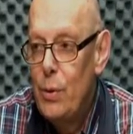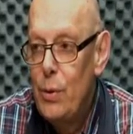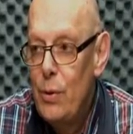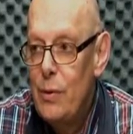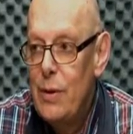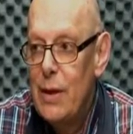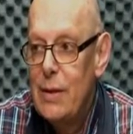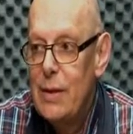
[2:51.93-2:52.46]
to
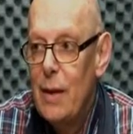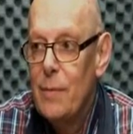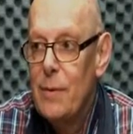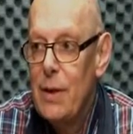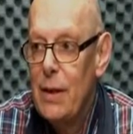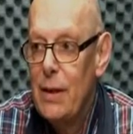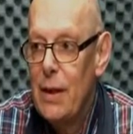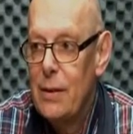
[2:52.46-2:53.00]
prove that
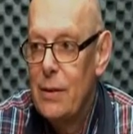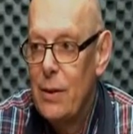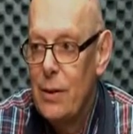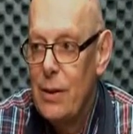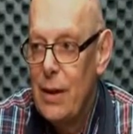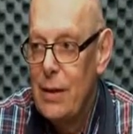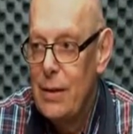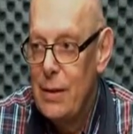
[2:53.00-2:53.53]
something
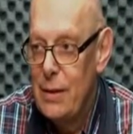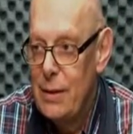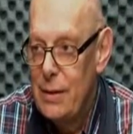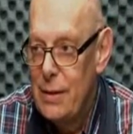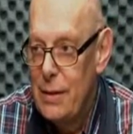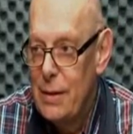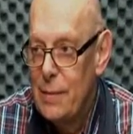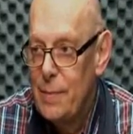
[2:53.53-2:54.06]
does not
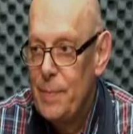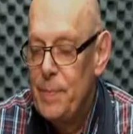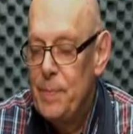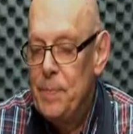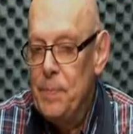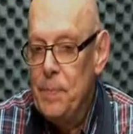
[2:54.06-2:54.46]
exist.